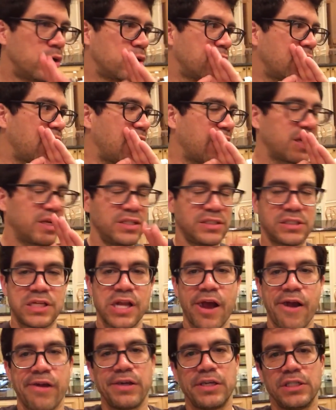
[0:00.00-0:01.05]
Or Atkins
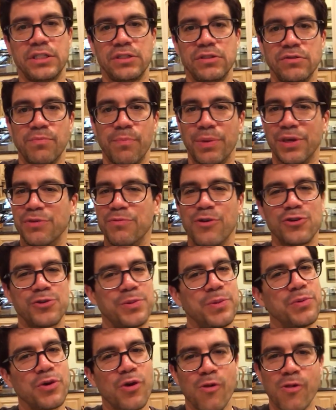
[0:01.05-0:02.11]
diet is. But
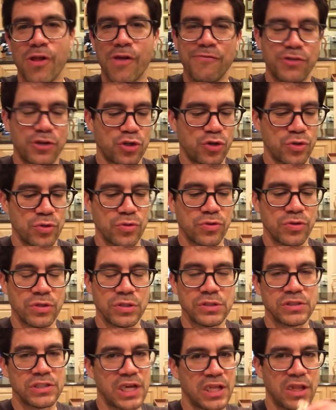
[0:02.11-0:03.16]
most people don't love the truth.
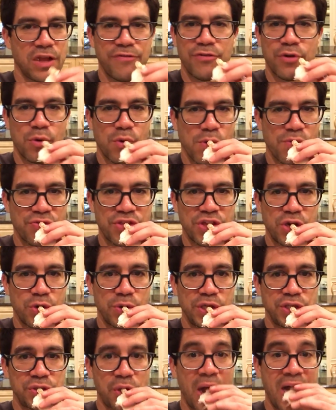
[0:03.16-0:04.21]
They love their own
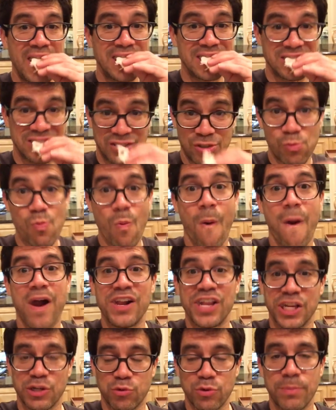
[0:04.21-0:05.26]
theories.
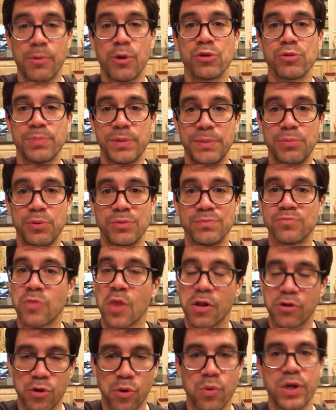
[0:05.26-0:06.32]
And that's why most people
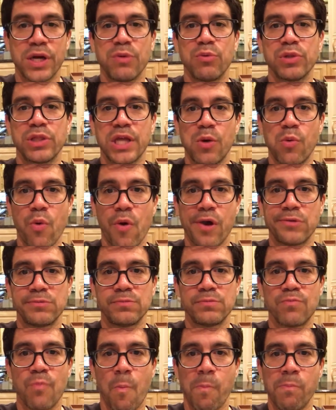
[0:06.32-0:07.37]
don't get what they want.
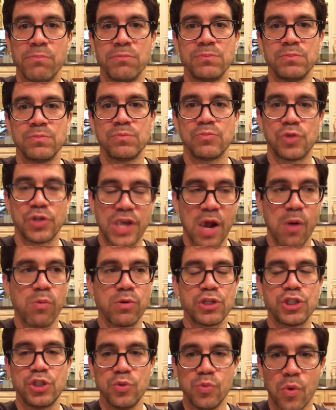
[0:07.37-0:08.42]
To get
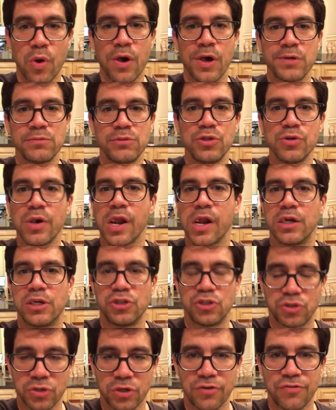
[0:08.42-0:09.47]
what you want, you gotta
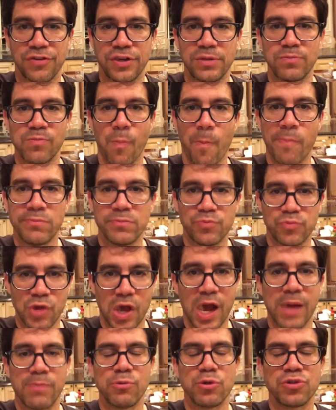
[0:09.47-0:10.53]
deserve it.
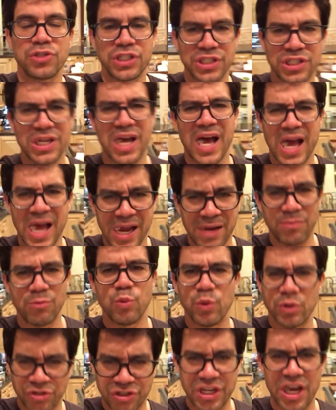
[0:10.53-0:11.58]
Time will
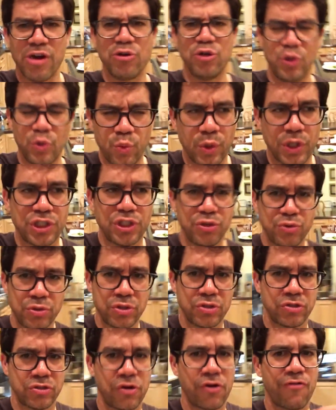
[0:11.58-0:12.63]
tell you what you
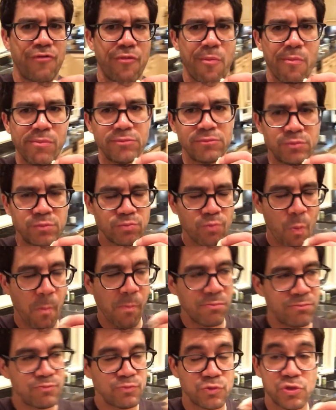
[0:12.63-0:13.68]
deserve.
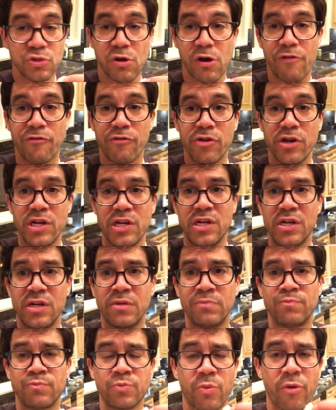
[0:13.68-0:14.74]
Sorry for
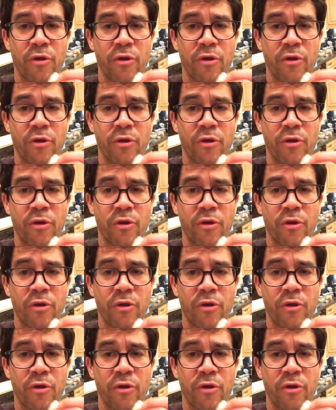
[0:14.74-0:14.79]
eating.